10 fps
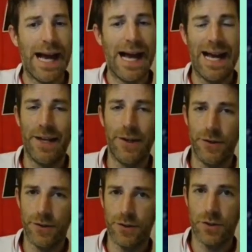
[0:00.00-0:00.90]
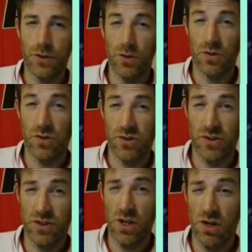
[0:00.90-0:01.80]
and
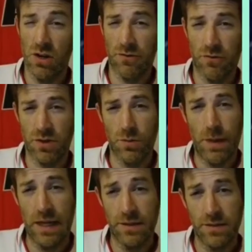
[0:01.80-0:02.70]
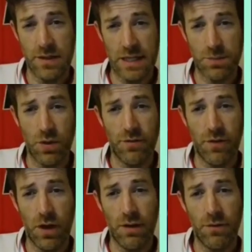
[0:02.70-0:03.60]
Sarr of Crystal Palace at
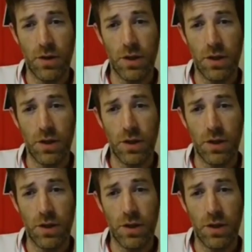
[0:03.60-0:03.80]
6.5